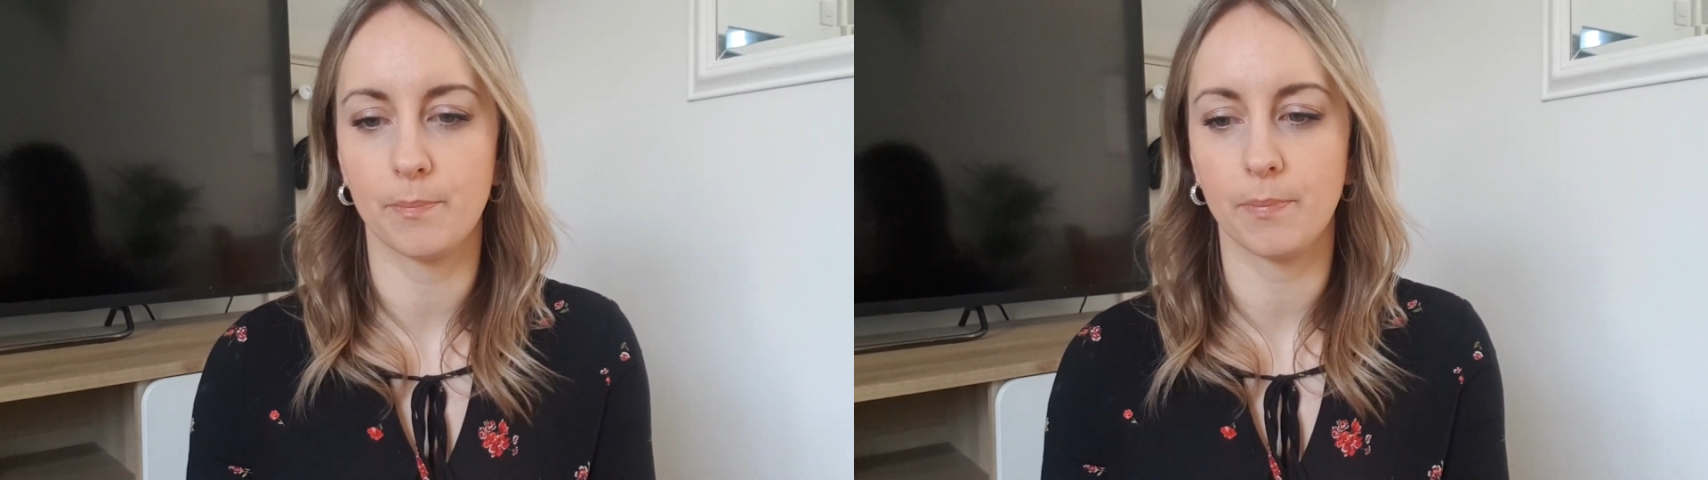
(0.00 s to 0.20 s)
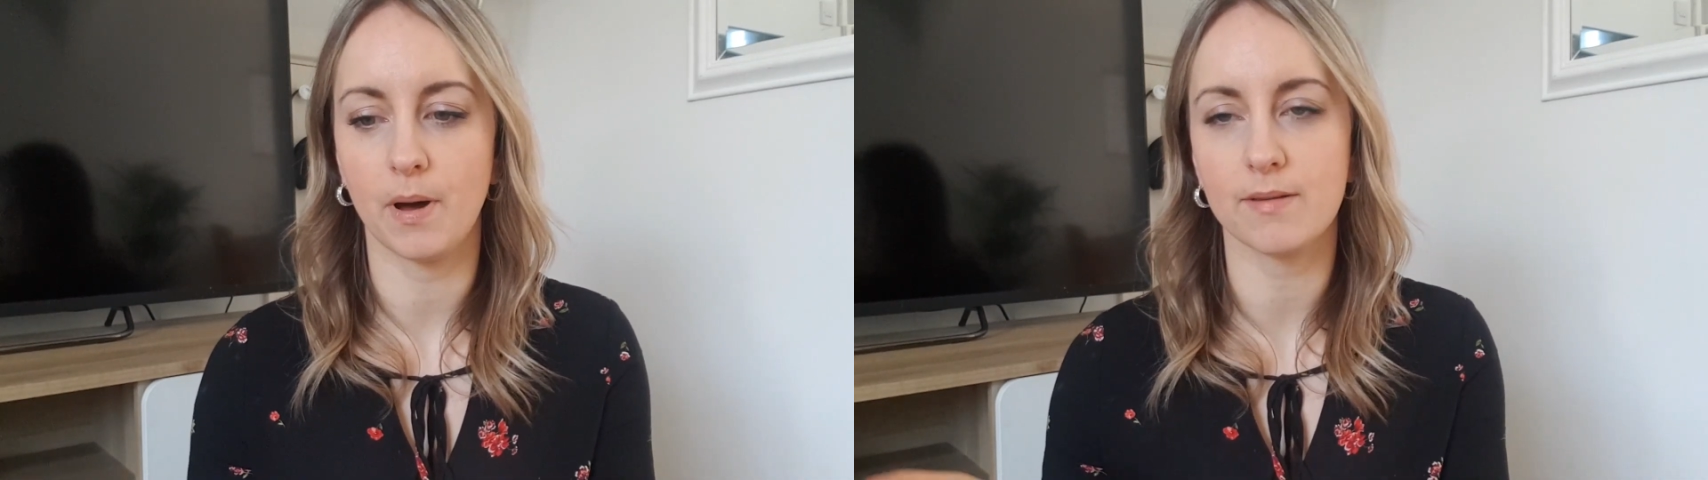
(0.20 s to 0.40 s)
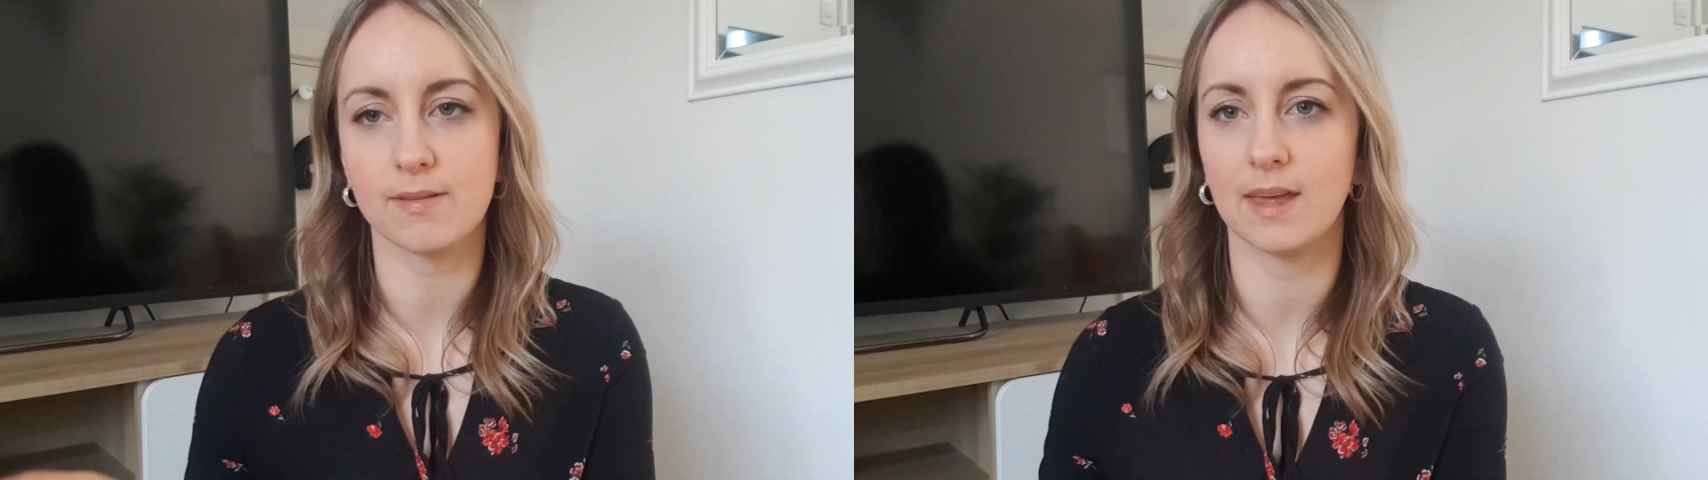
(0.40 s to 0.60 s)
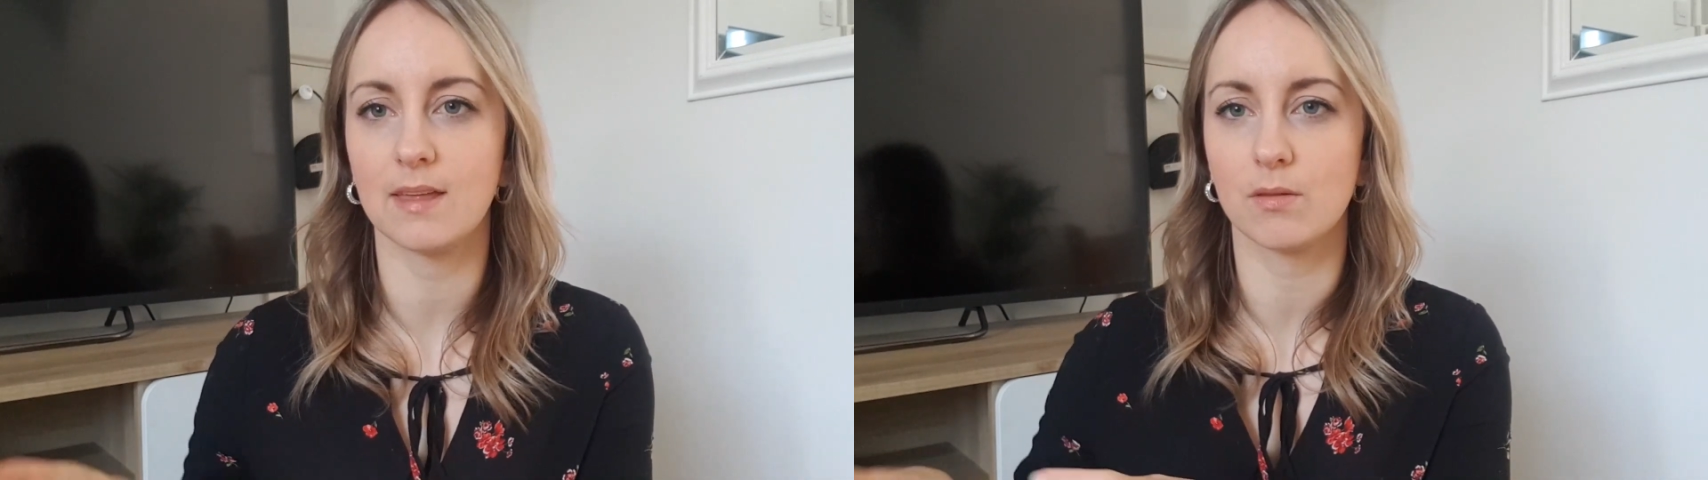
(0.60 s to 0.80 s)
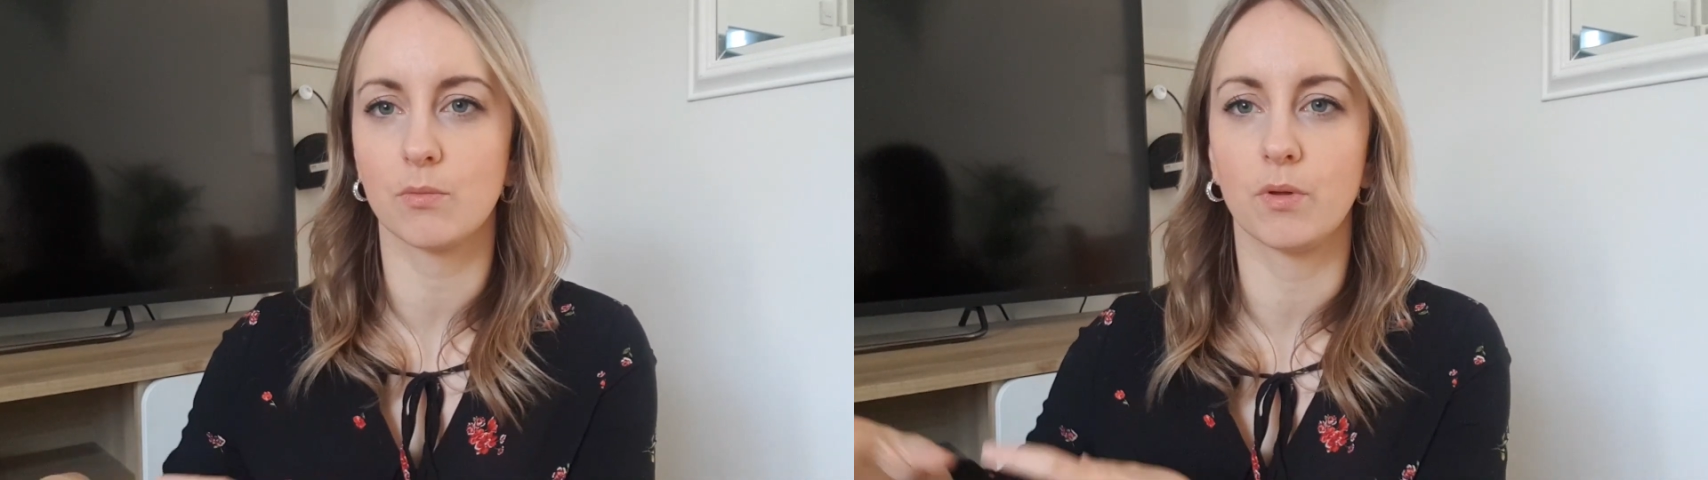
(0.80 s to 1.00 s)

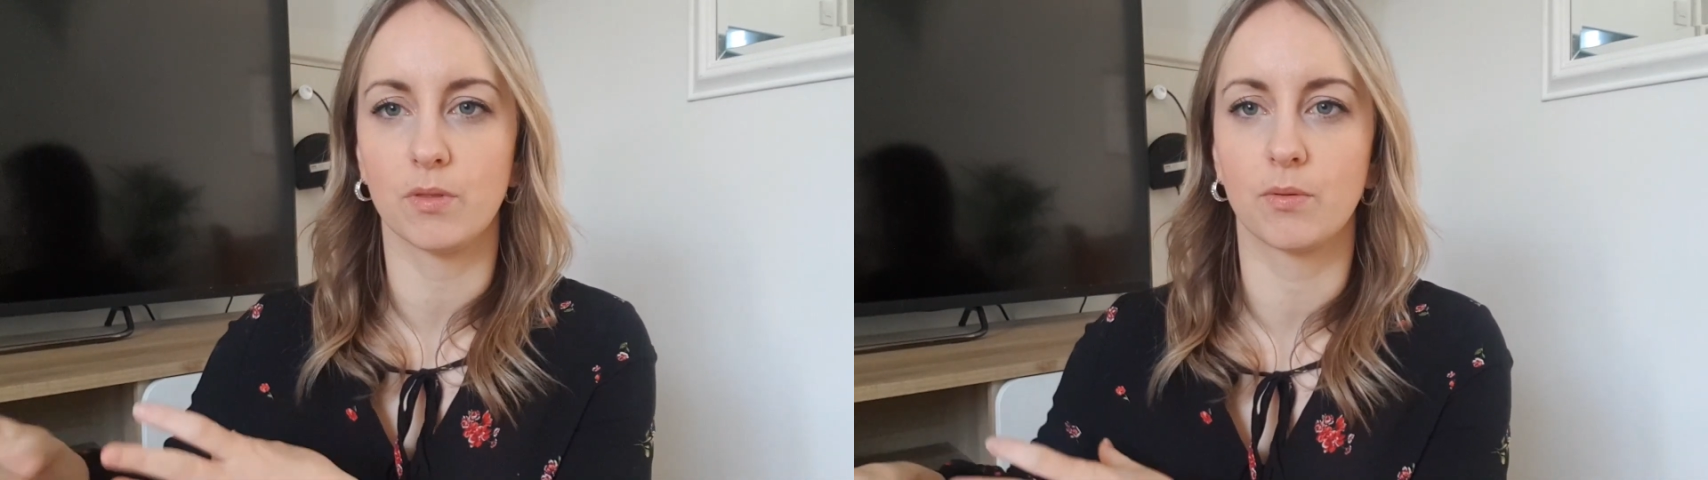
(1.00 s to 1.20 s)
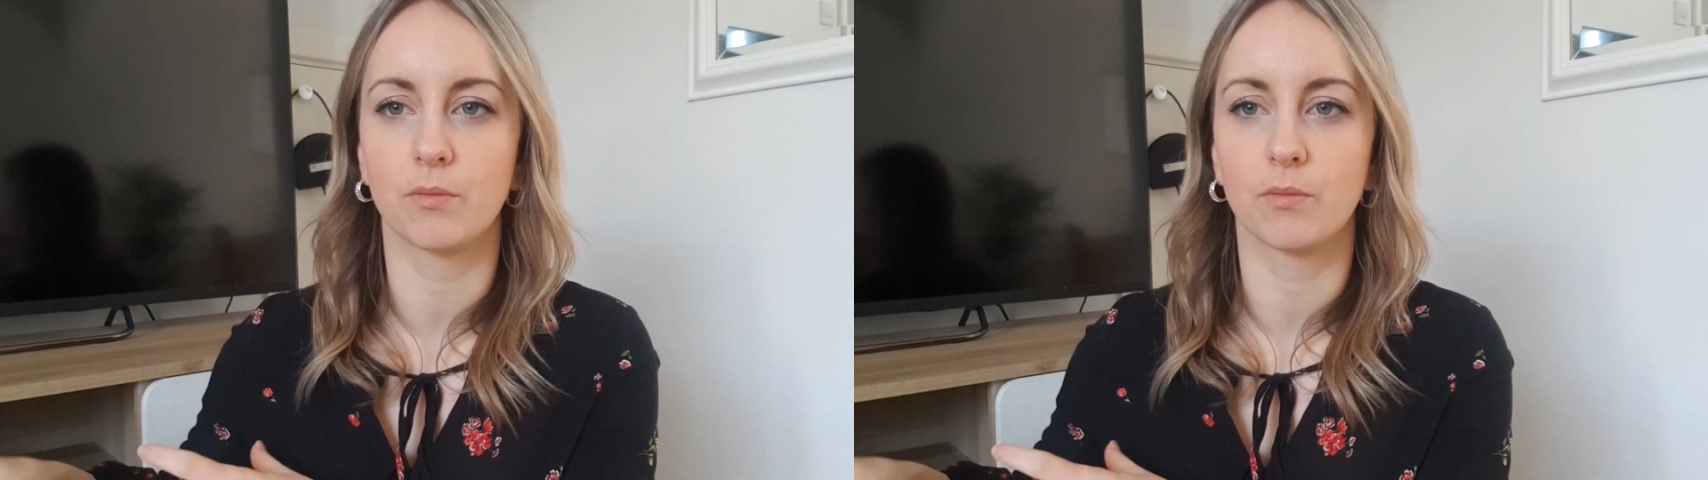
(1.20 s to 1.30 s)
baskets with